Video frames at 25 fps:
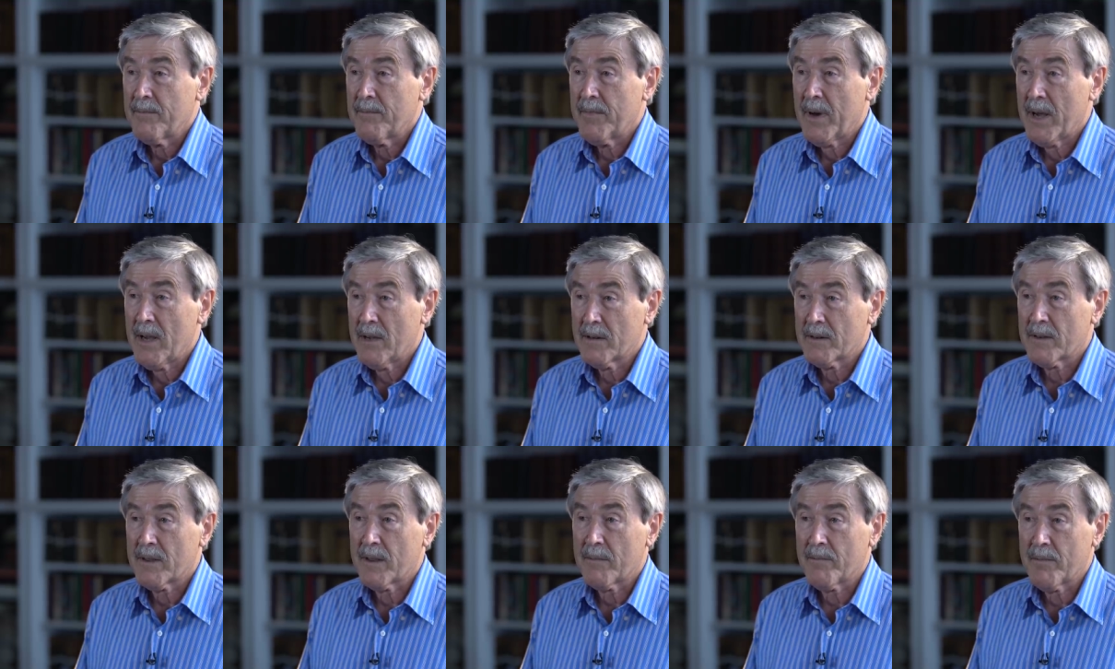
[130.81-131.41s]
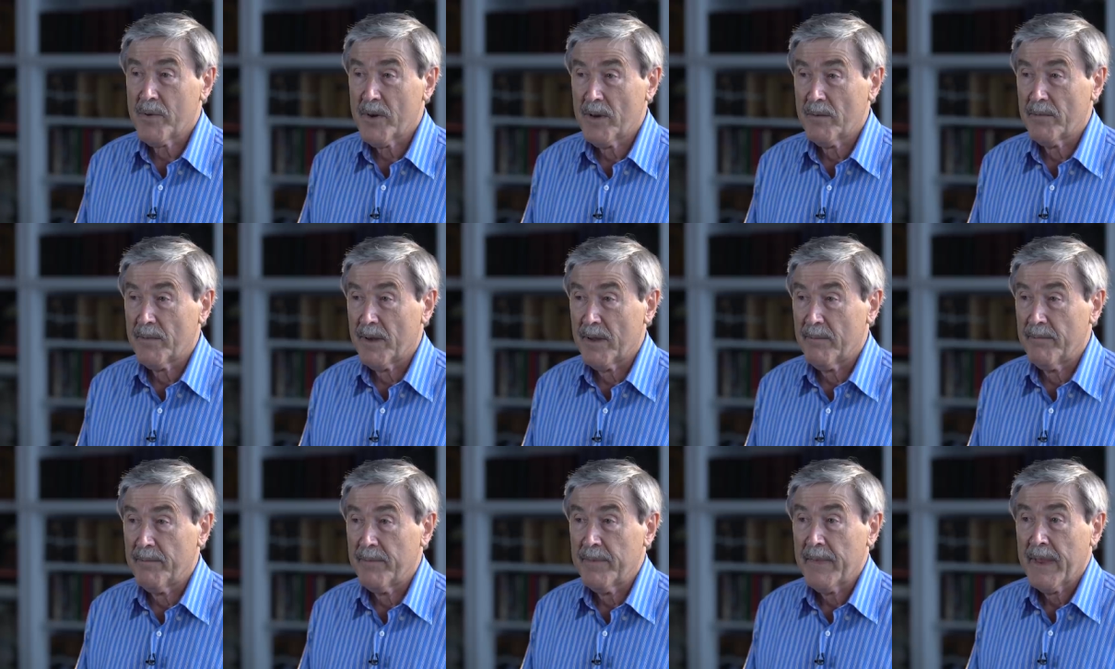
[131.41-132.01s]
Part of the
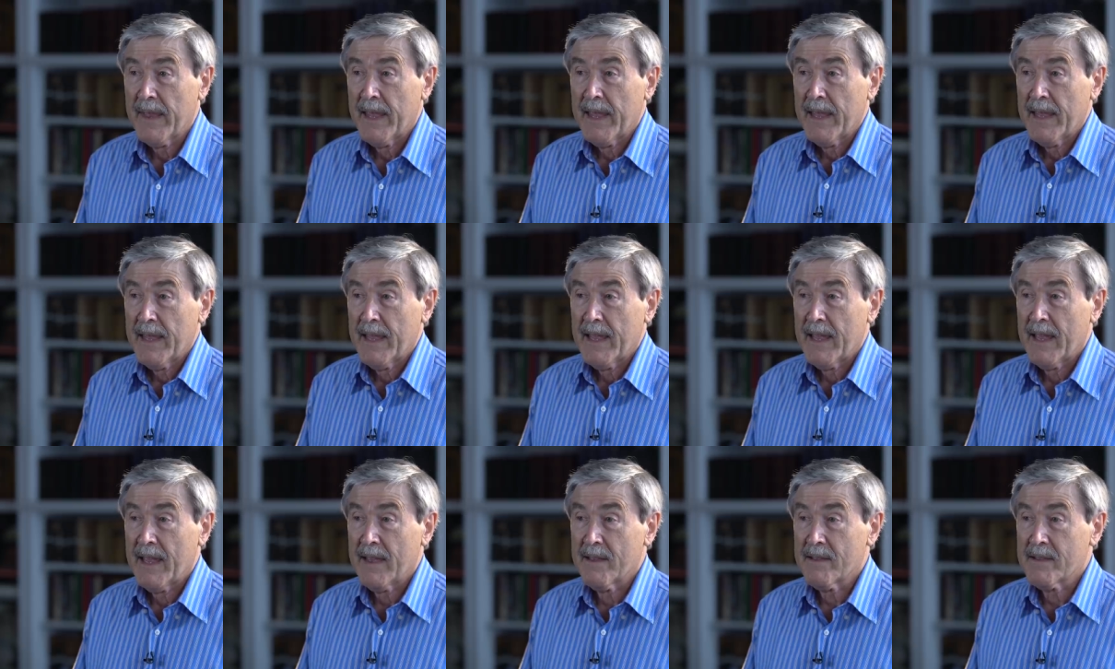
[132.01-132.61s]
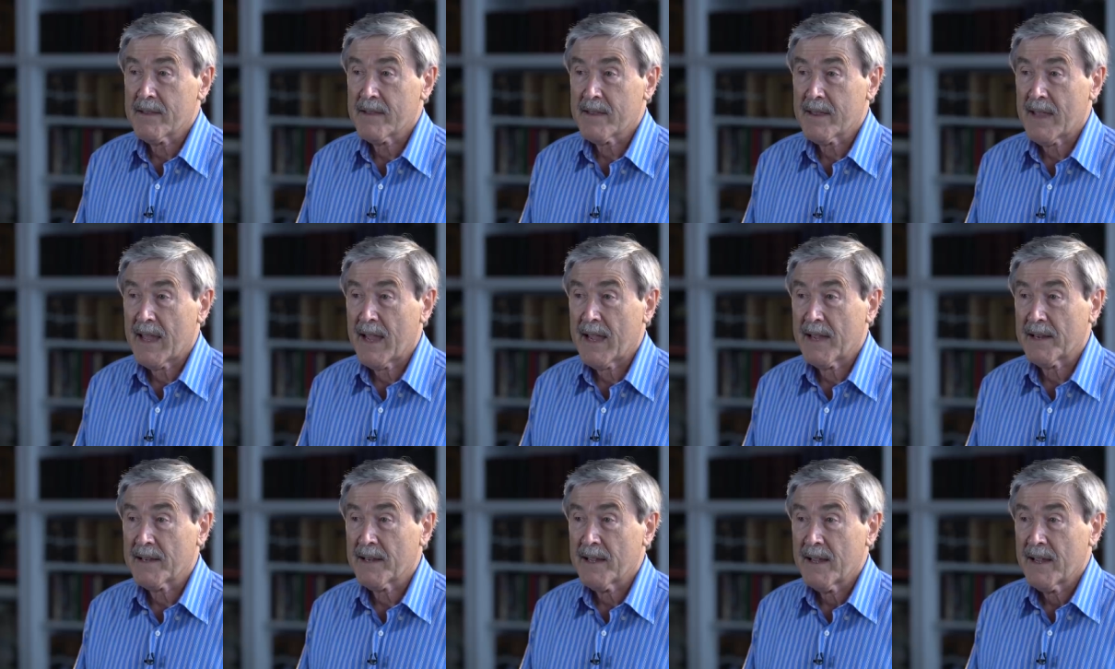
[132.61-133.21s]
problem is
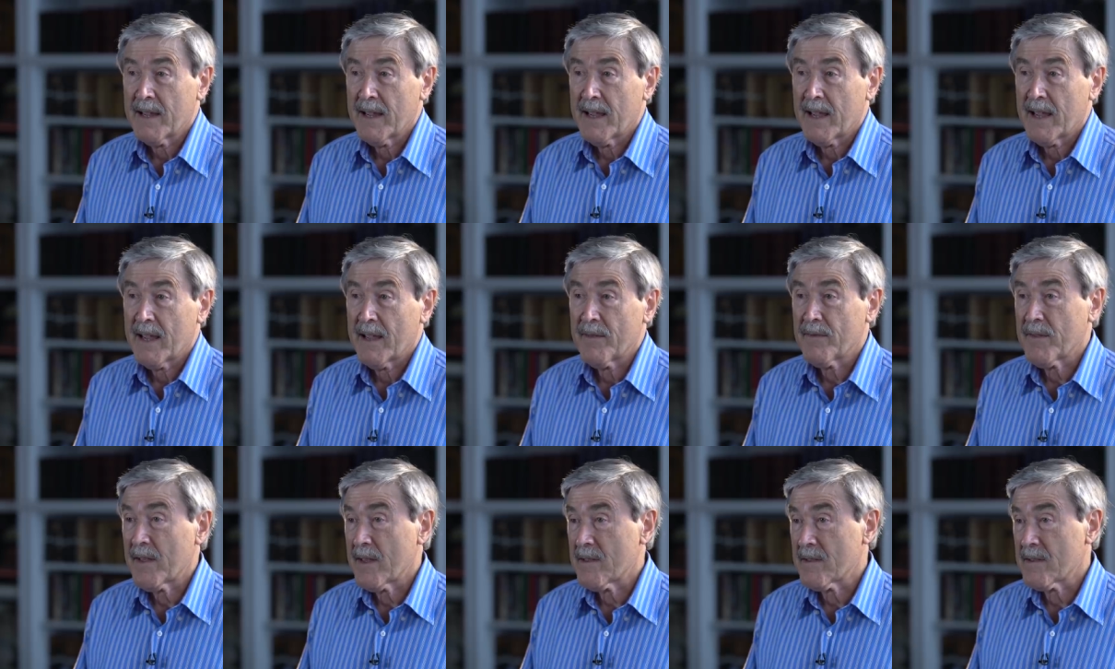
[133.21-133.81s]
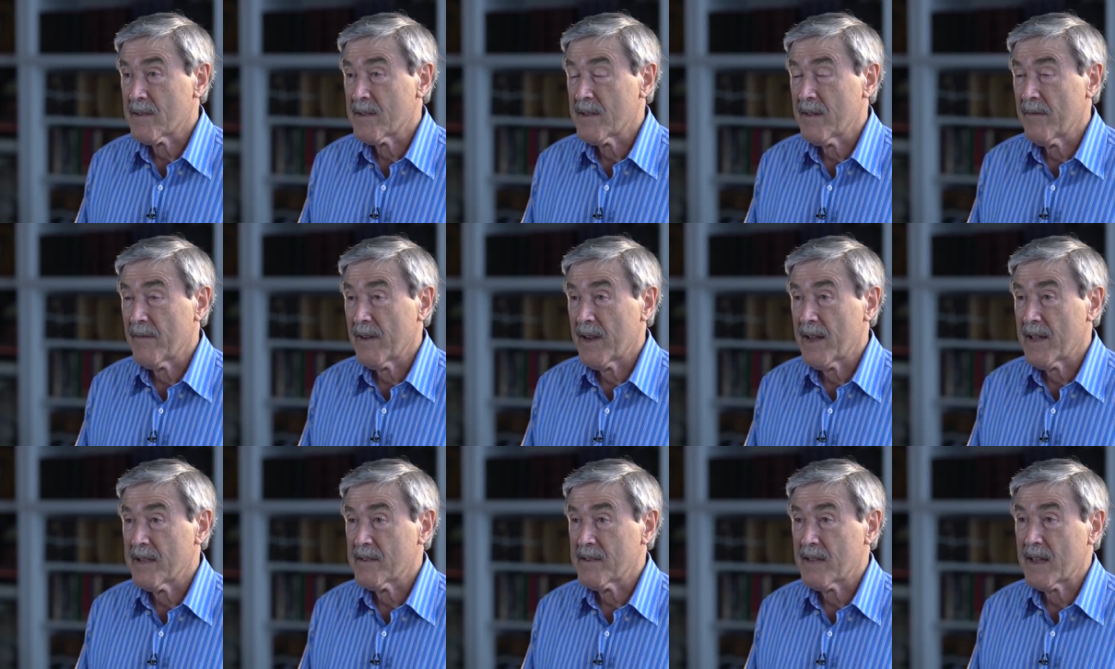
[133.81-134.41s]
that if there's a
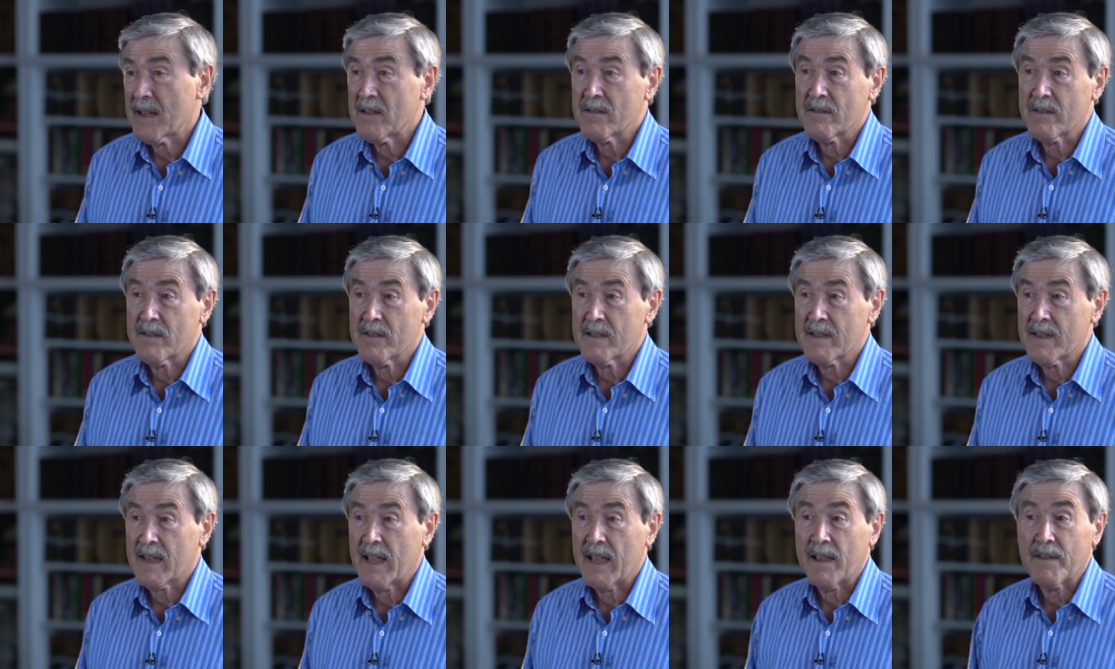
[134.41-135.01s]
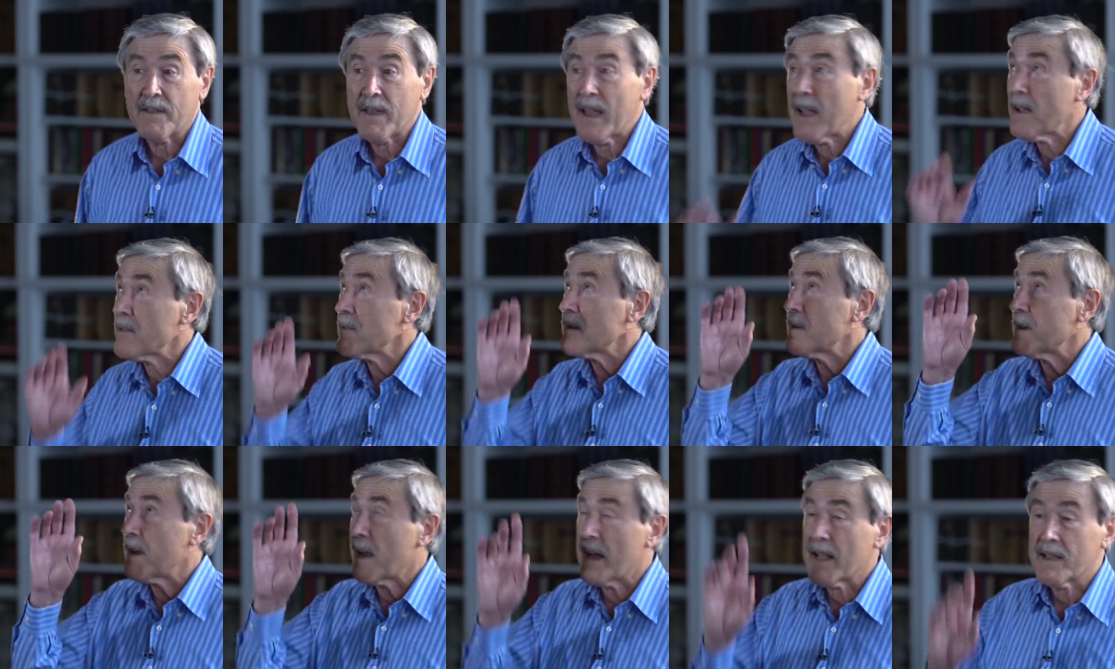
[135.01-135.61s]
civilization, say, a
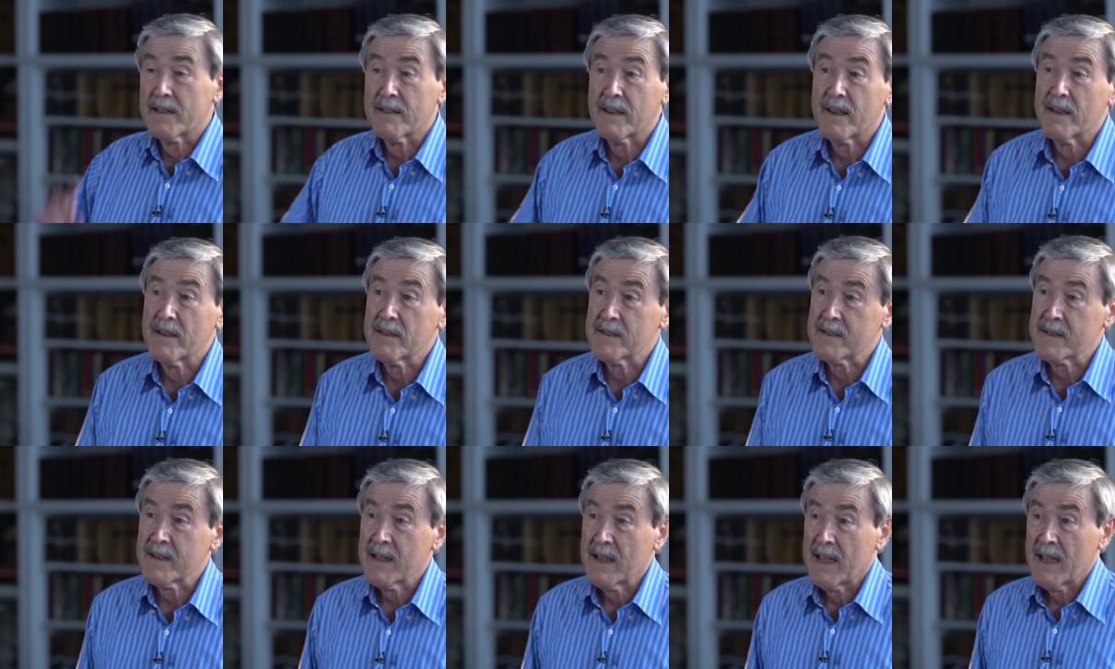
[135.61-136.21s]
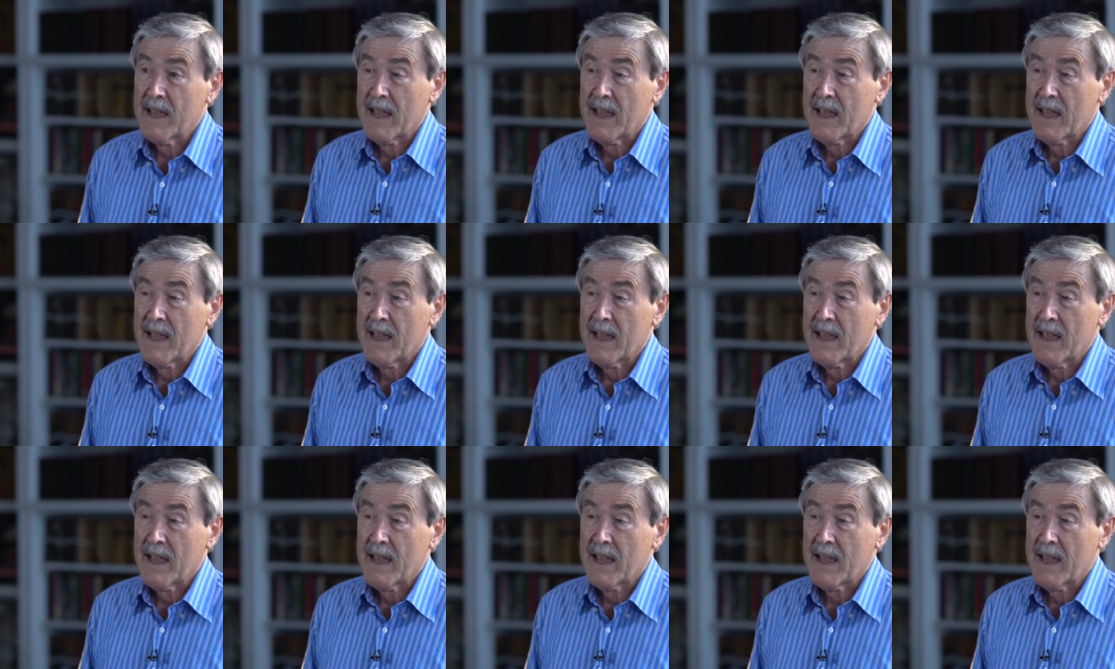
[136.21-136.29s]
thousand light years